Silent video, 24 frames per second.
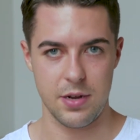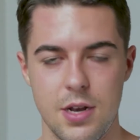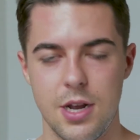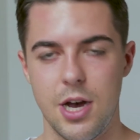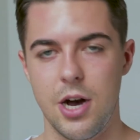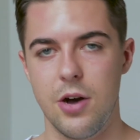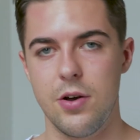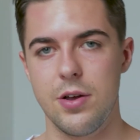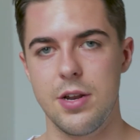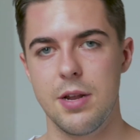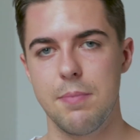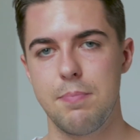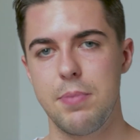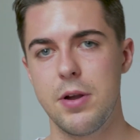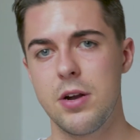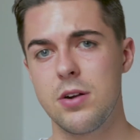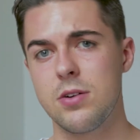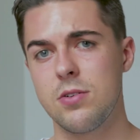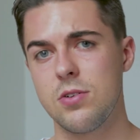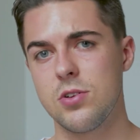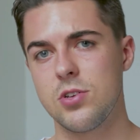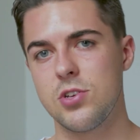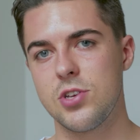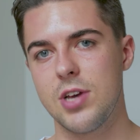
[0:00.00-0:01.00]
Now, in
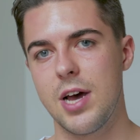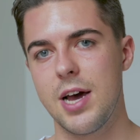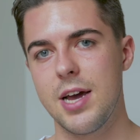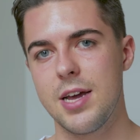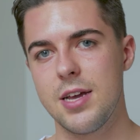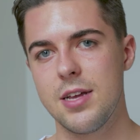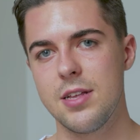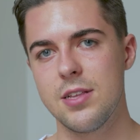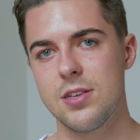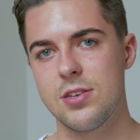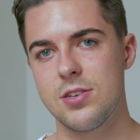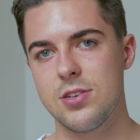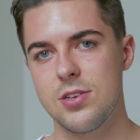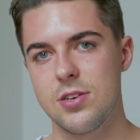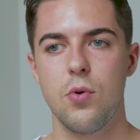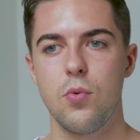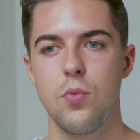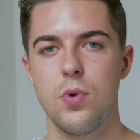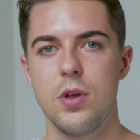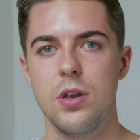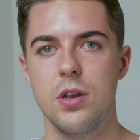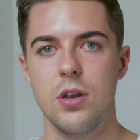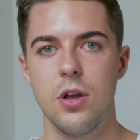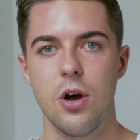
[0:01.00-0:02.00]
empirical science,
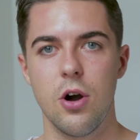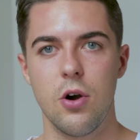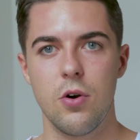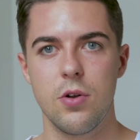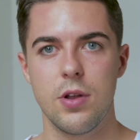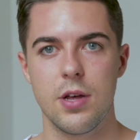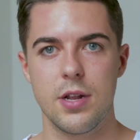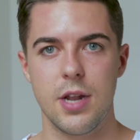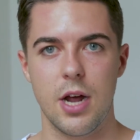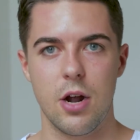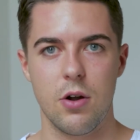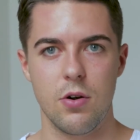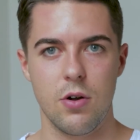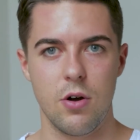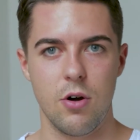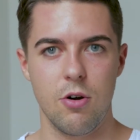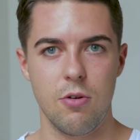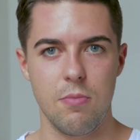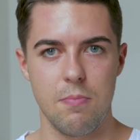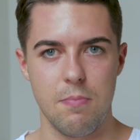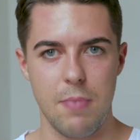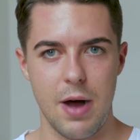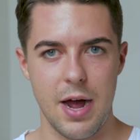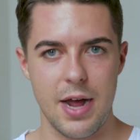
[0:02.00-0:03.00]
we know that our
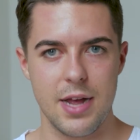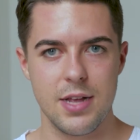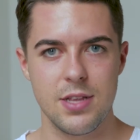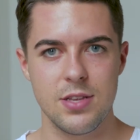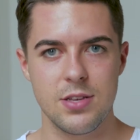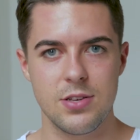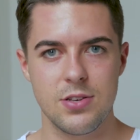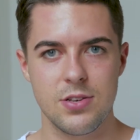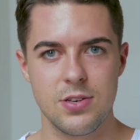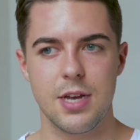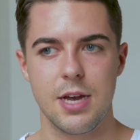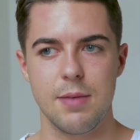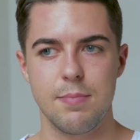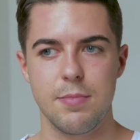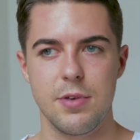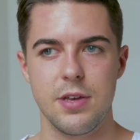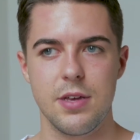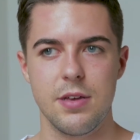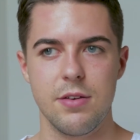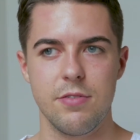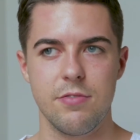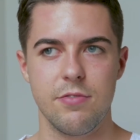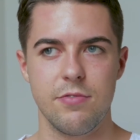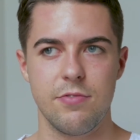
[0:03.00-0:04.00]
own minds can
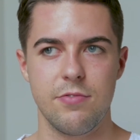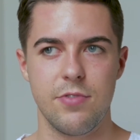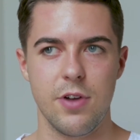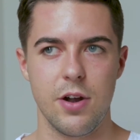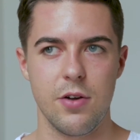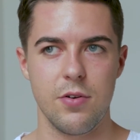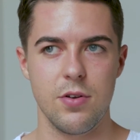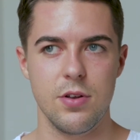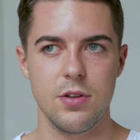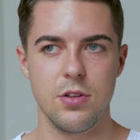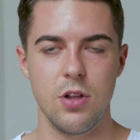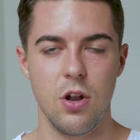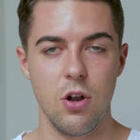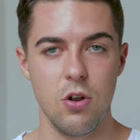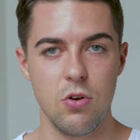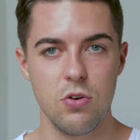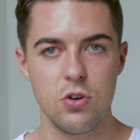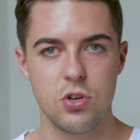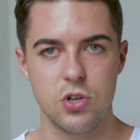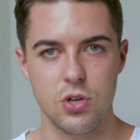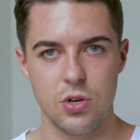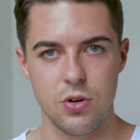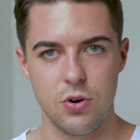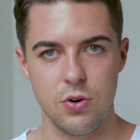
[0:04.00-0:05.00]
be very
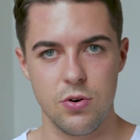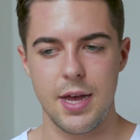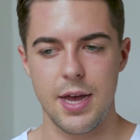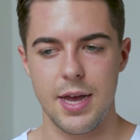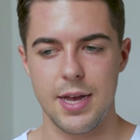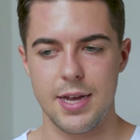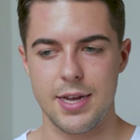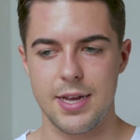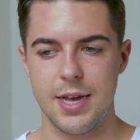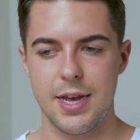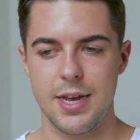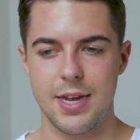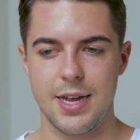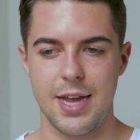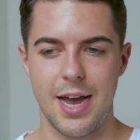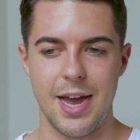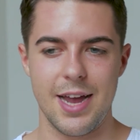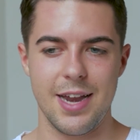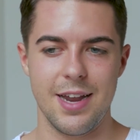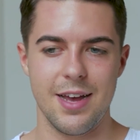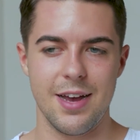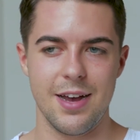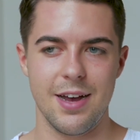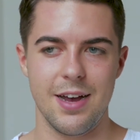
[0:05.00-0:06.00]
delusional and can
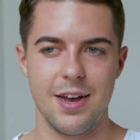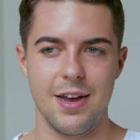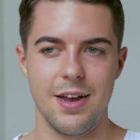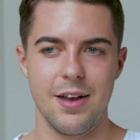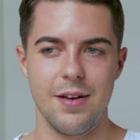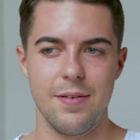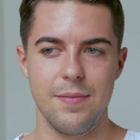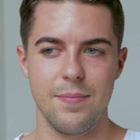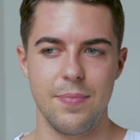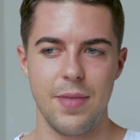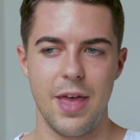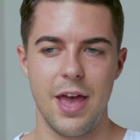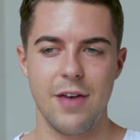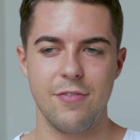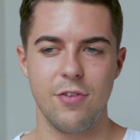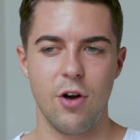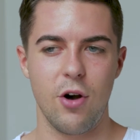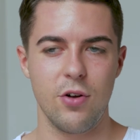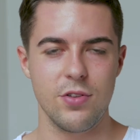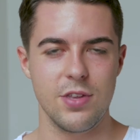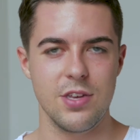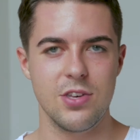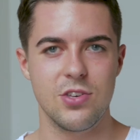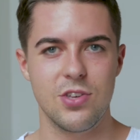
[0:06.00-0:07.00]
kind of have
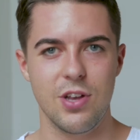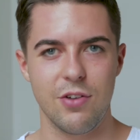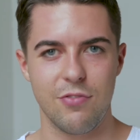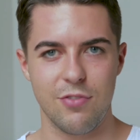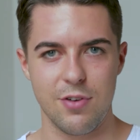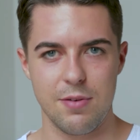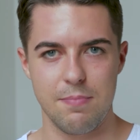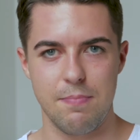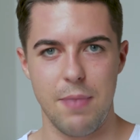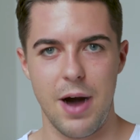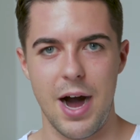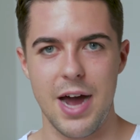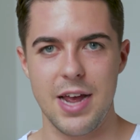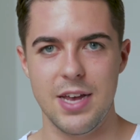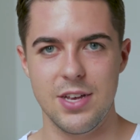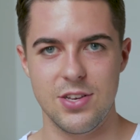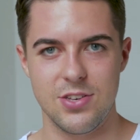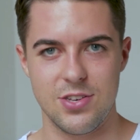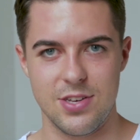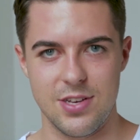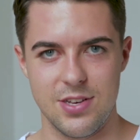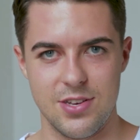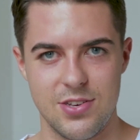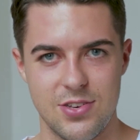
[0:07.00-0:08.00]
all these different
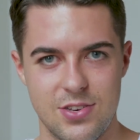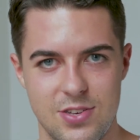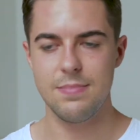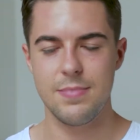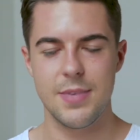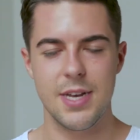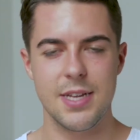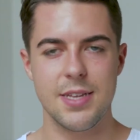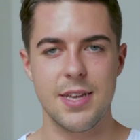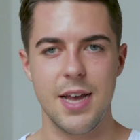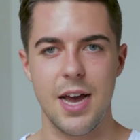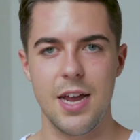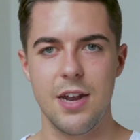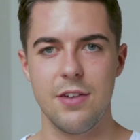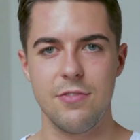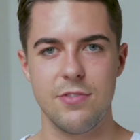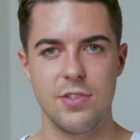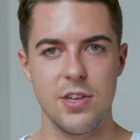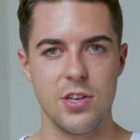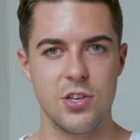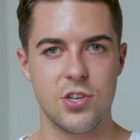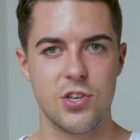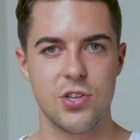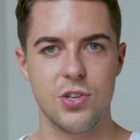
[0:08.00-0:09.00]
biases that kind of
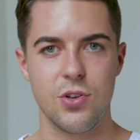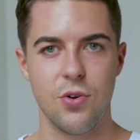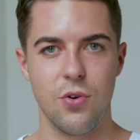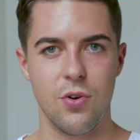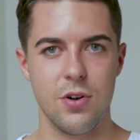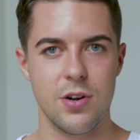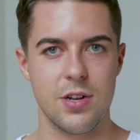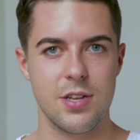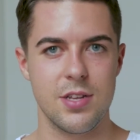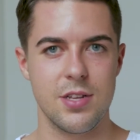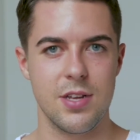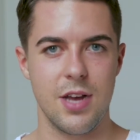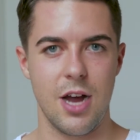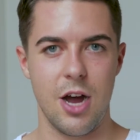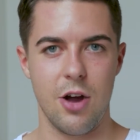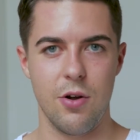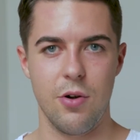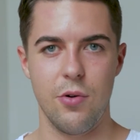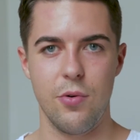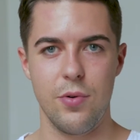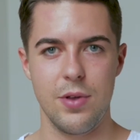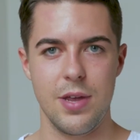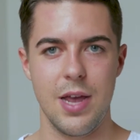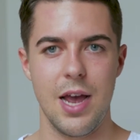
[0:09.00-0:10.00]
distort
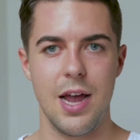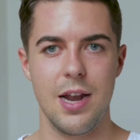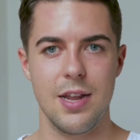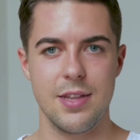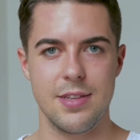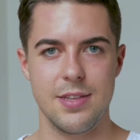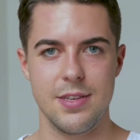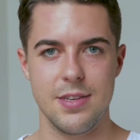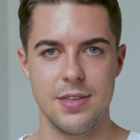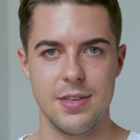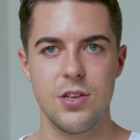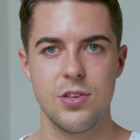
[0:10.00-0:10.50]
our reality.